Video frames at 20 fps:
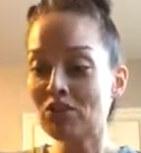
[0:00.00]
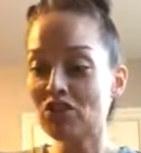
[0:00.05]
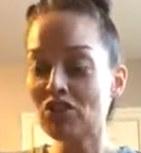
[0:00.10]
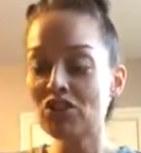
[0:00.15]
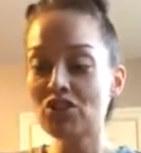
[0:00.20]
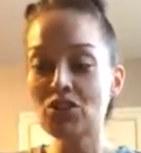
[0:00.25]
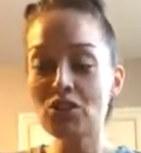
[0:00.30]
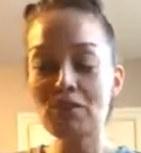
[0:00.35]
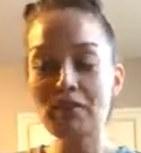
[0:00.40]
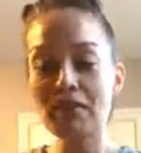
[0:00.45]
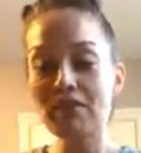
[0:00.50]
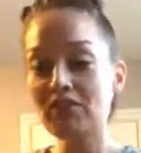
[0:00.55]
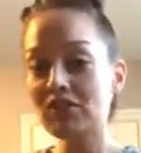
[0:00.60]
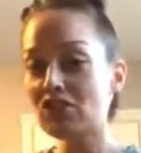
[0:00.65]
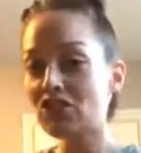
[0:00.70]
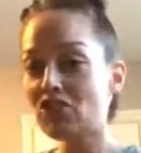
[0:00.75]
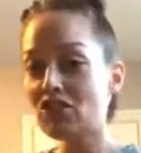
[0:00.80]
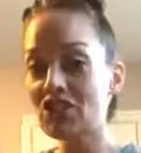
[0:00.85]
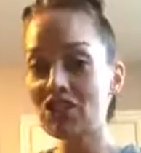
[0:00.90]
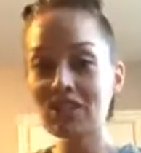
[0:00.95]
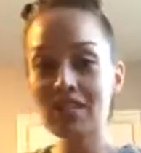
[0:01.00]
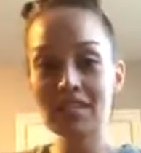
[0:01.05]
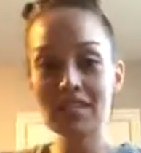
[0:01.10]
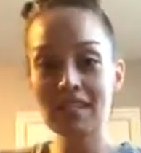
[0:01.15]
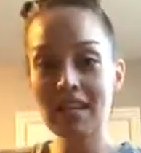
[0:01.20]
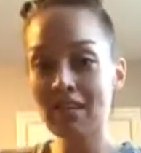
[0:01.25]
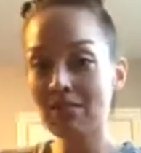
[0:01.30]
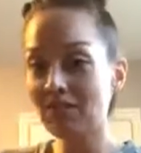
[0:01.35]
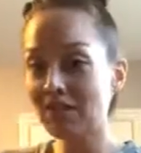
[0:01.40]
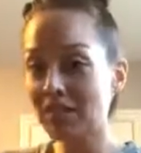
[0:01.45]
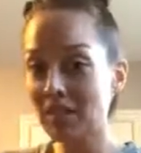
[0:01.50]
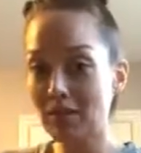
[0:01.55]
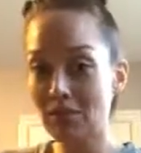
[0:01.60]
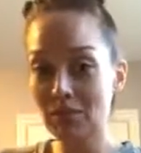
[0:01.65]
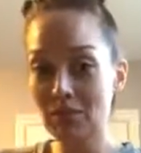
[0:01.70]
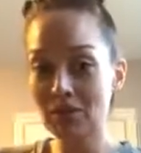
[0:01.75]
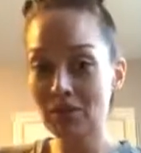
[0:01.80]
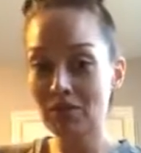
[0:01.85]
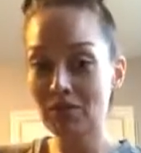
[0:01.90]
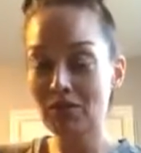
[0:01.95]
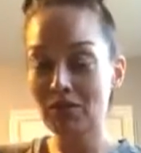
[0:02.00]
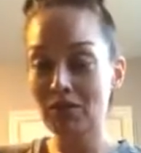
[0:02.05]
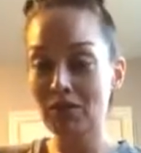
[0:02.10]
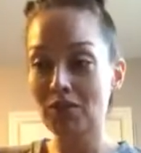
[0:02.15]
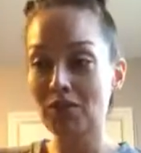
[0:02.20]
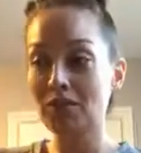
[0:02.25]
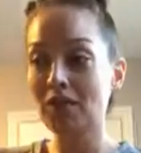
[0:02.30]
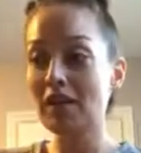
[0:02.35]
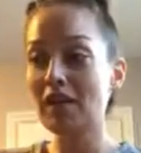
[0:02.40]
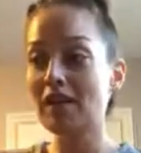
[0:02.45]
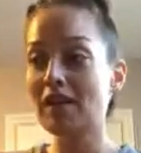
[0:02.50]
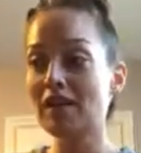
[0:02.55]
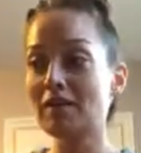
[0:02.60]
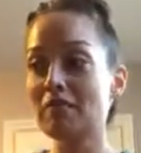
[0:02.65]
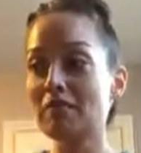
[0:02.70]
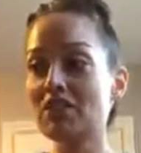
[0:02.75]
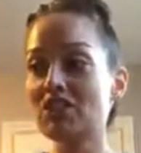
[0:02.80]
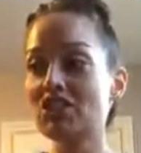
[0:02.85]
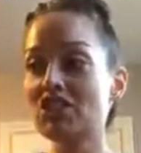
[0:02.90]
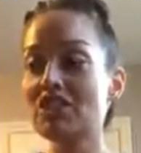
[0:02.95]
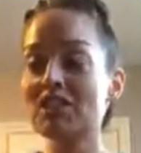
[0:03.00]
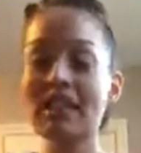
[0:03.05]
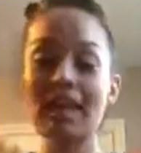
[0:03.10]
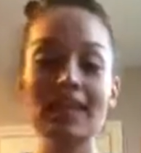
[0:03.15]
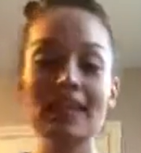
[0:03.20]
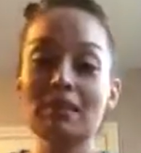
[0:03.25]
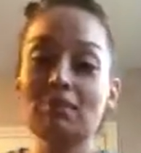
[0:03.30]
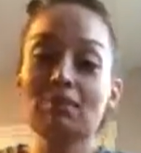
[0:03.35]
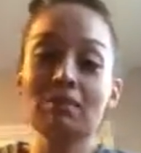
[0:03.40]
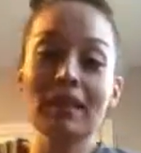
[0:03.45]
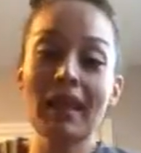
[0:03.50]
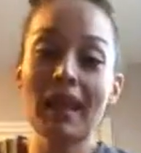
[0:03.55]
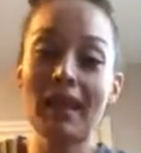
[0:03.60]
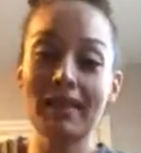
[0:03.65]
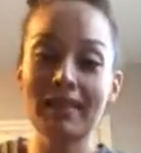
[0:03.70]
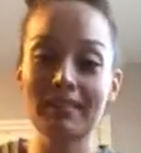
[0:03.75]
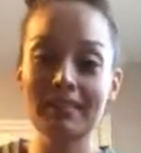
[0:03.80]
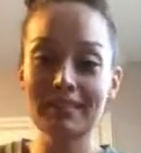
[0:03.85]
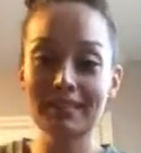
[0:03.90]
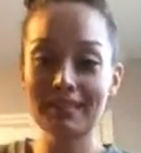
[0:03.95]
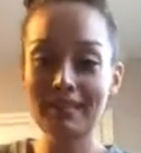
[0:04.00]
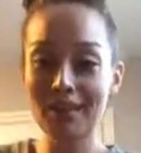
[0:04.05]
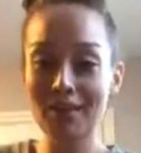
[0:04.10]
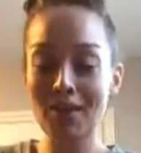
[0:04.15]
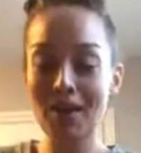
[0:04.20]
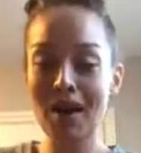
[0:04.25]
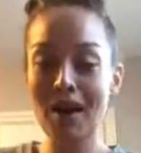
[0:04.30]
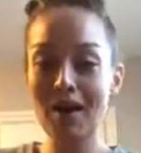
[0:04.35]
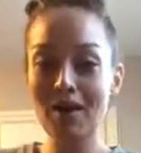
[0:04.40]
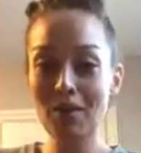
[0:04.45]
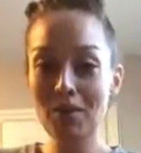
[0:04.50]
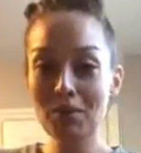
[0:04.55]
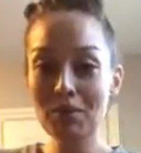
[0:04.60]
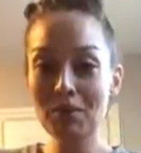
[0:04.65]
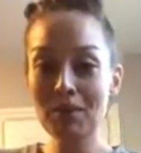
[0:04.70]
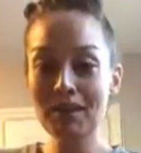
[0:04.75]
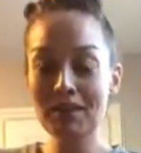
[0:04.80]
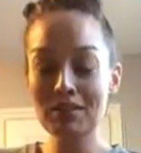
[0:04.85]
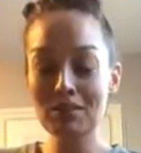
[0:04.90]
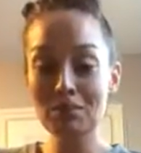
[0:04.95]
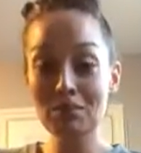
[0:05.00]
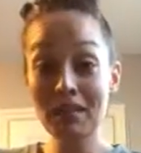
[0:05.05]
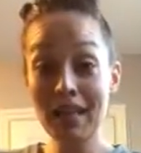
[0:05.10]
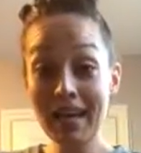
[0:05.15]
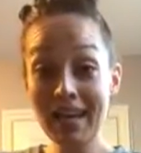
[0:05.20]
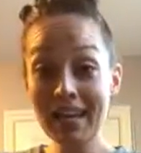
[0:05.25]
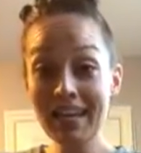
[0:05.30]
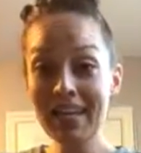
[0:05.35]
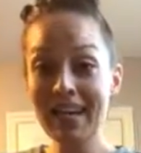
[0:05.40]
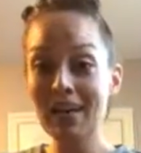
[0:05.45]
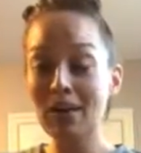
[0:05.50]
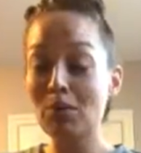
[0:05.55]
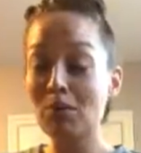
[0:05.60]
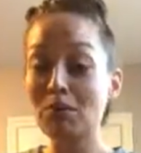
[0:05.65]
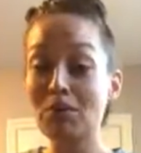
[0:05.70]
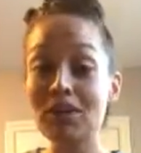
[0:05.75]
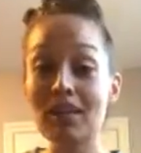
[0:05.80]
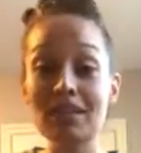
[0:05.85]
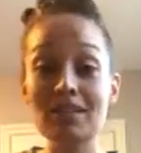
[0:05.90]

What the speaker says: Just know my frustration didn't have to come with the food. It's just that I didn't plan. So I hope you guys are planning. I hope you